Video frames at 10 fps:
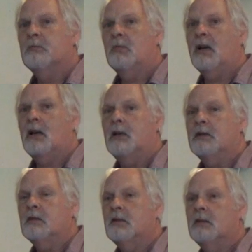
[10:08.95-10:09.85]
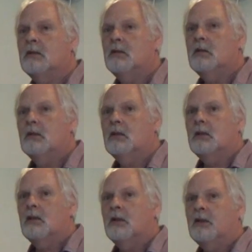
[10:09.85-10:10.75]
mind,
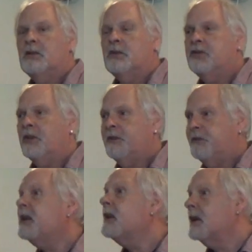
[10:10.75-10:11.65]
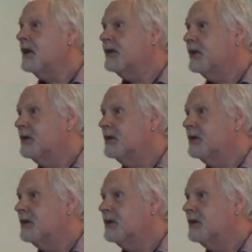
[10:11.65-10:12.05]
just feel it.